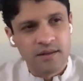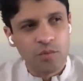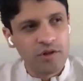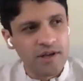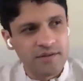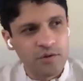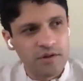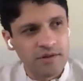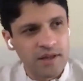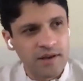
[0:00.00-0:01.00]
The Buddha
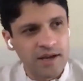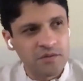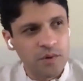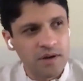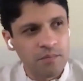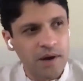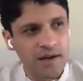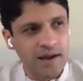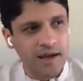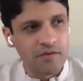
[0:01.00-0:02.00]
used, there's a nice word in
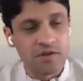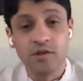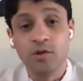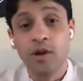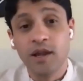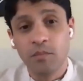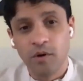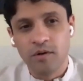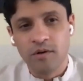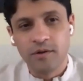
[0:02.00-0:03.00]
Pali language,
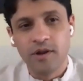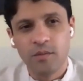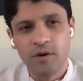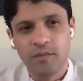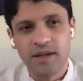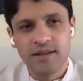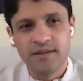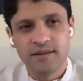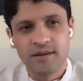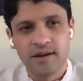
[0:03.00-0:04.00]
dullabo. Dullabo
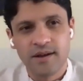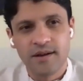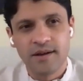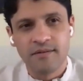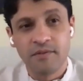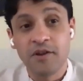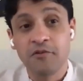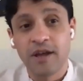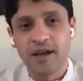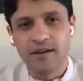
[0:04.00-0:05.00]
means
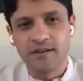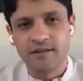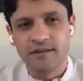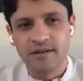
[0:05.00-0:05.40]
very rare.